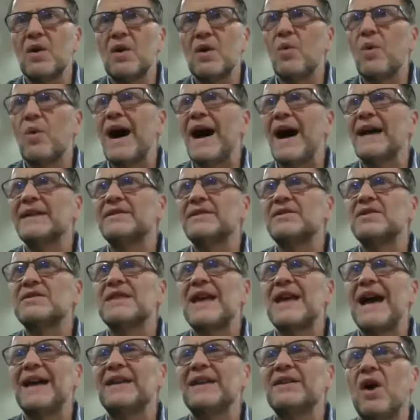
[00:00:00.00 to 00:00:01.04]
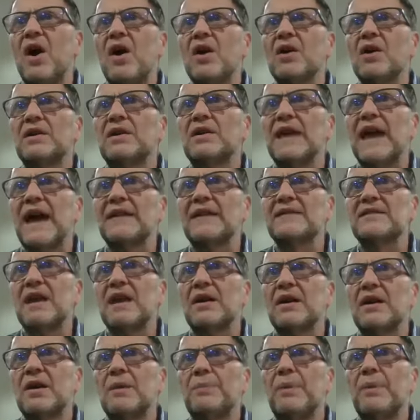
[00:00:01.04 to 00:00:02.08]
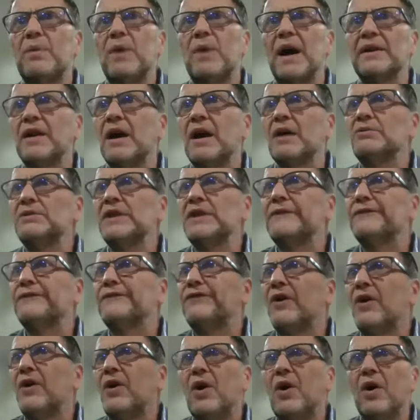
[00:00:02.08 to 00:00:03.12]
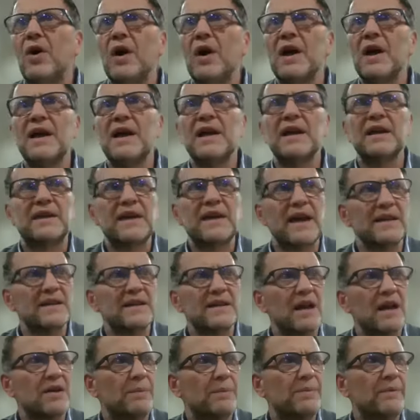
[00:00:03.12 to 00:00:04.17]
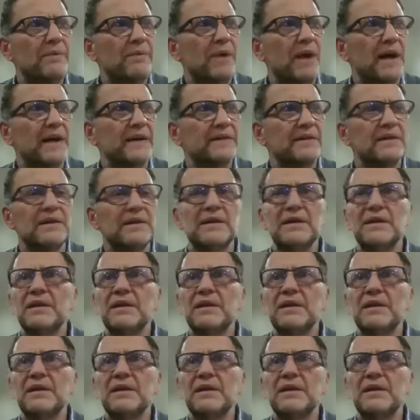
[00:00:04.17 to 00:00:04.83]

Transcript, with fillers: Why does that not get a cup of wine? Only four get a cup of wine.